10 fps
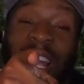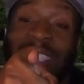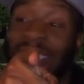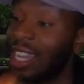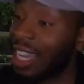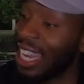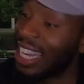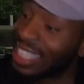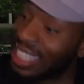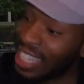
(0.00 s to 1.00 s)
the content. Look,
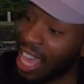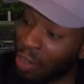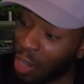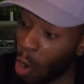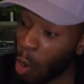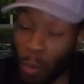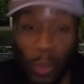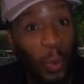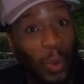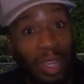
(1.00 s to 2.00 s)
it is seven oh
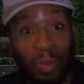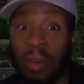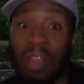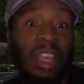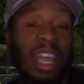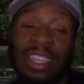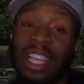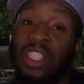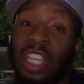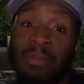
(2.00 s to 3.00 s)
three. We were out there and got
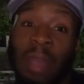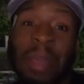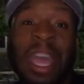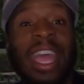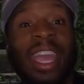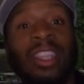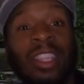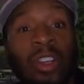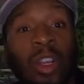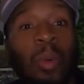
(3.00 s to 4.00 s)
that cheese, baby. It
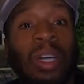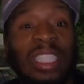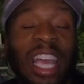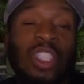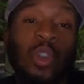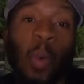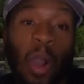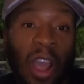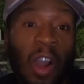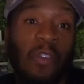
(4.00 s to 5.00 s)
literally was a
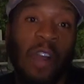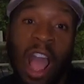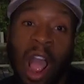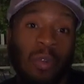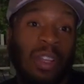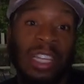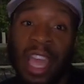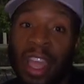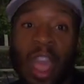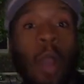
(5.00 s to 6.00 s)
twelve hour
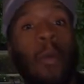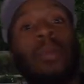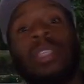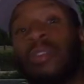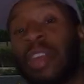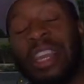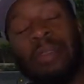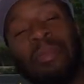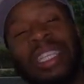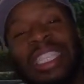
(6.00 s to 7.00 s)
day. We was out there
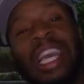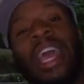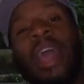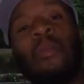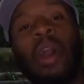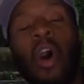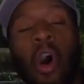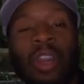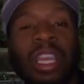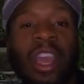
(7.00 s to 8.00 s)
getting busy, and we
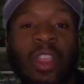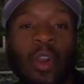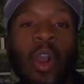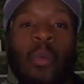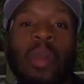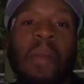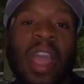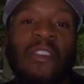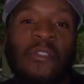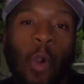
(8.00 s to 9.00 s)
all together, we
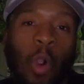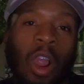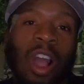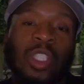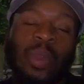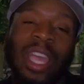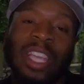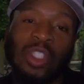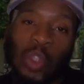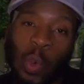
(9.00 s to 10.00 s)
made four hundred
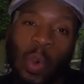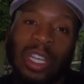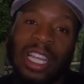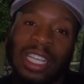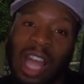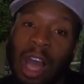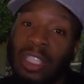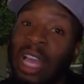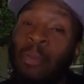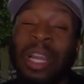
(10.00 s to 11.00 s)
twenty
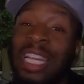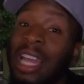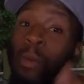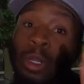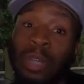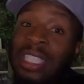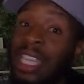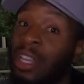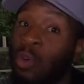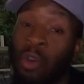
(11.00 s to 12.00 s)
dollars. I really did not want to do that
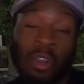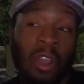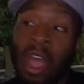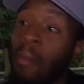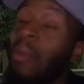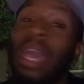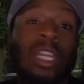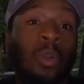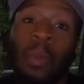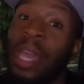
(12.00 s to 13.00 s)
second order, but we
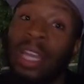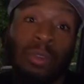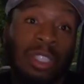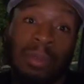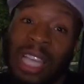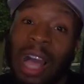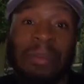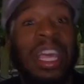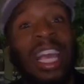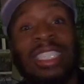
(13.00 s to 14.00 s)
got to do what we got to do
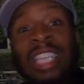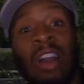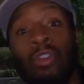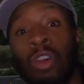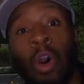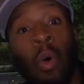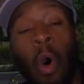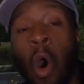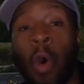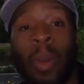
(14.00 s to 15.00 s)
sometimes. It's not going to go
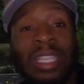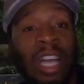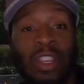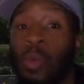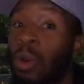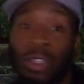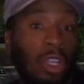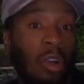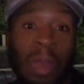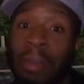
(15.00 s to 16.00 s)
always how you want it
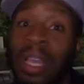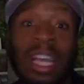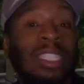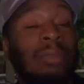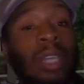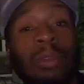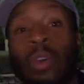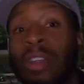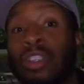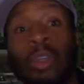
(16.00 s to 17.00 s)
to go, baby. Sometimes
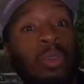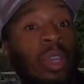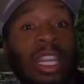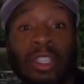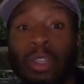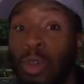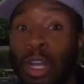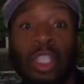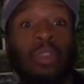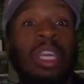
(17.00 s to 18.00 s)
you got to do what you got to
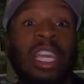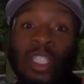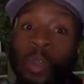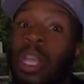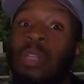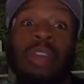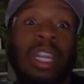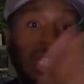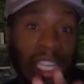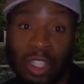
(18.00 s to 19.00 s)
do so you can get to where you're
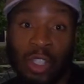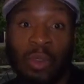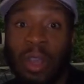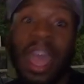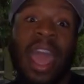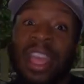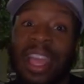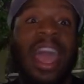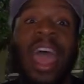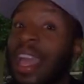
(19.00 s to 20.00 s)
trying to get to.
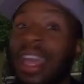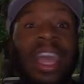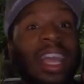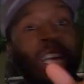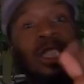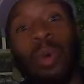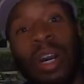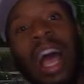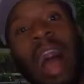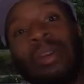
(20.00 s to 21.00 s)
Hey, hey, and guess
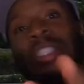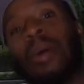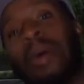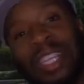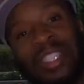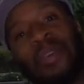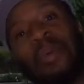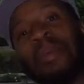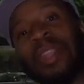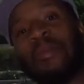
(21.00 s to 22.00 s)
what? I want to talk about this, too.
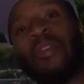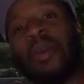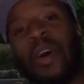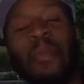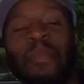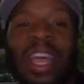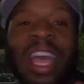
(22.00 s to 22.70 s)
One more thing before we go.